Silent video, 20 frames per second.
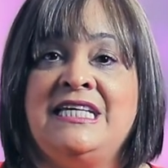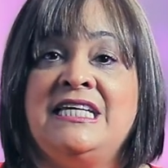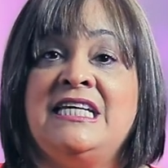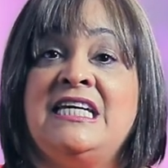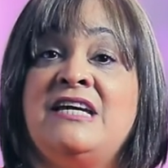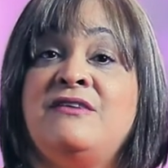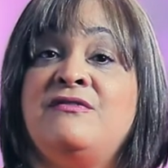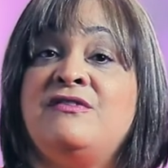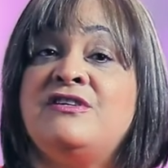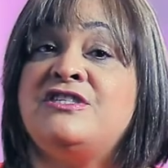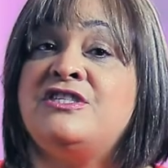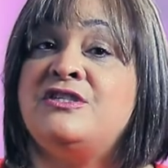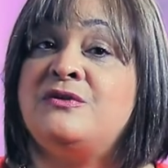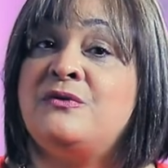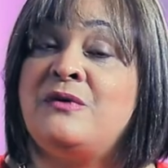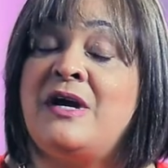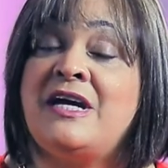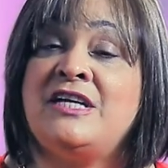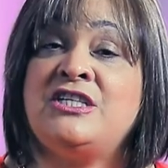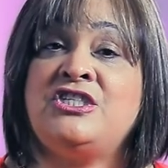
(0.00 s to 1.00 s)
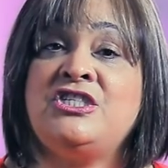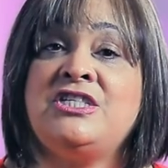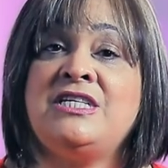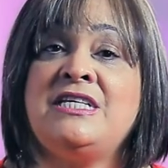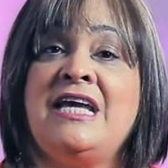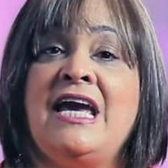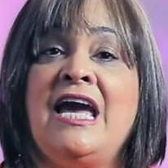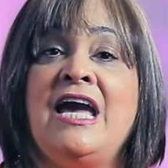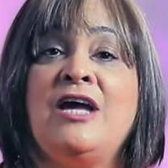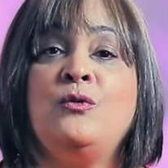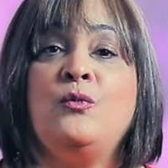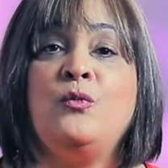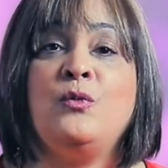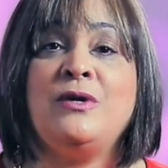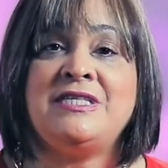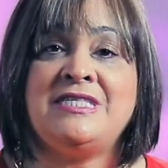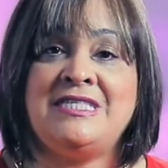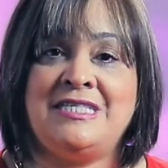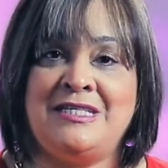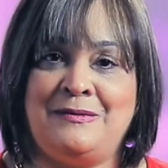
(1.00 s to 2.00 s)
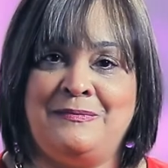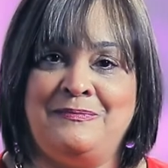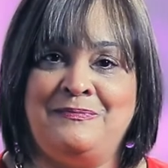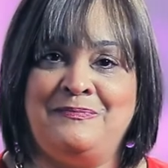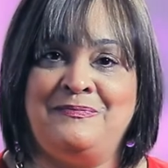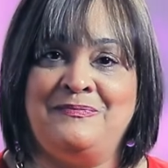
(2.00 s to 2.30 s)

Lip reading: give us direction and wisdom.